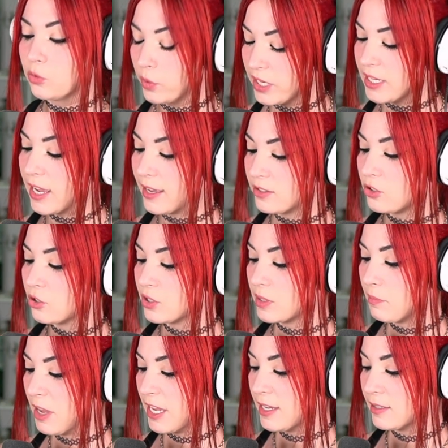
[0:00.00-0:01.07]
Esther's
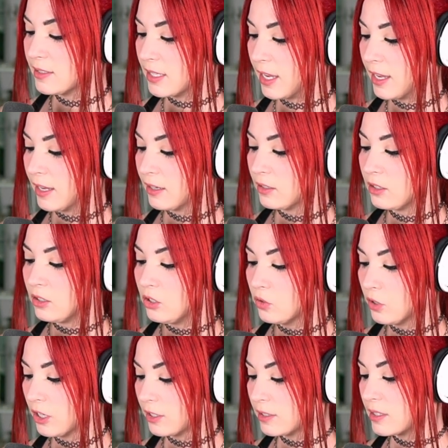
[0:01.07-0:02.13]
maids and
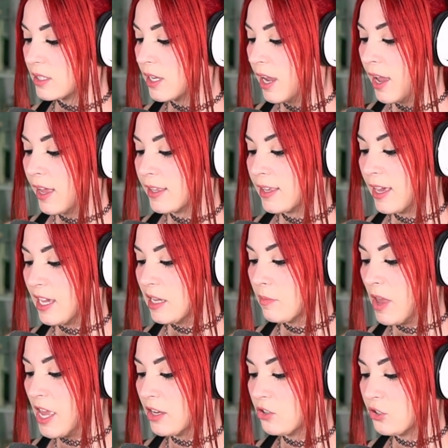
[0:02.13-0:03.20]
eunuchs came
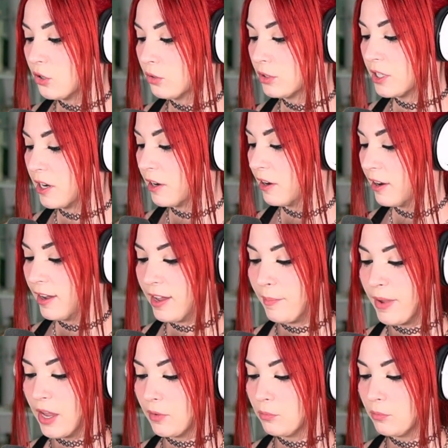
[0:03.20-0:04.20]
and told her about